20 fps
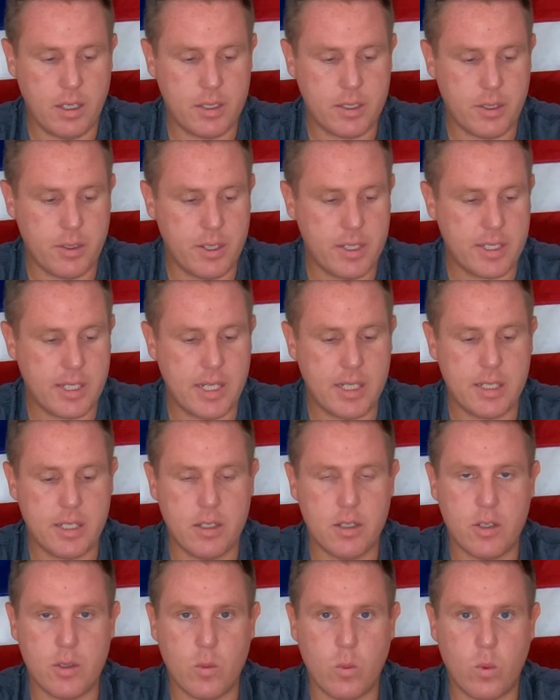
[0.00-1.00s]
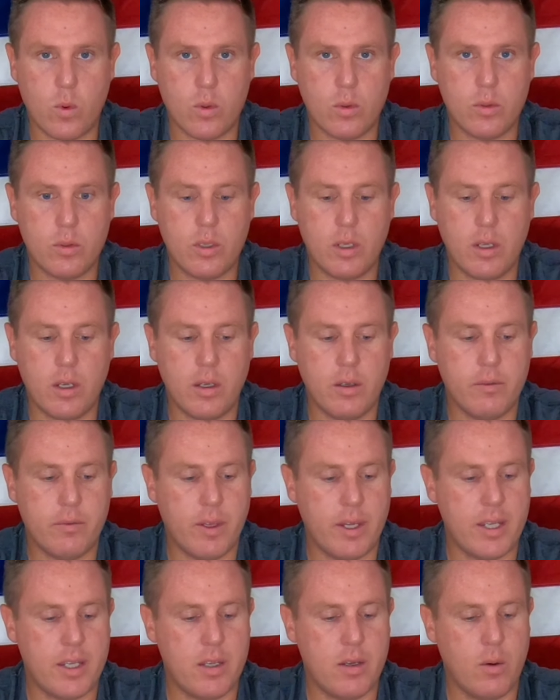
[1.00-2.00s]
so this gets into the world of
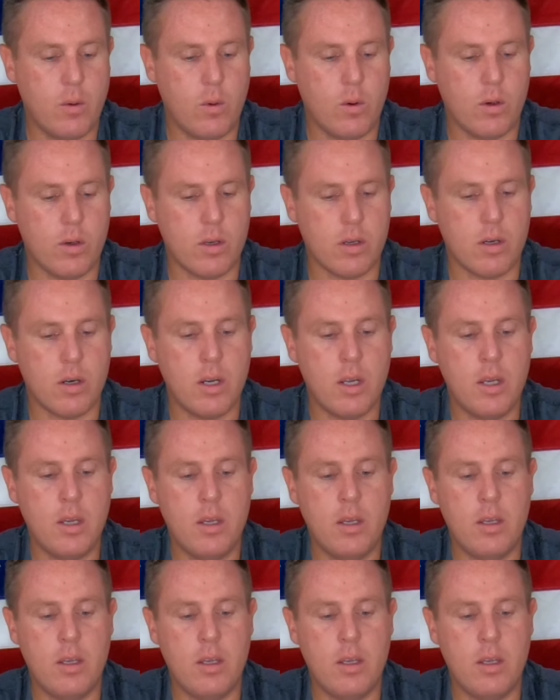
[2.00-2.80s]
like your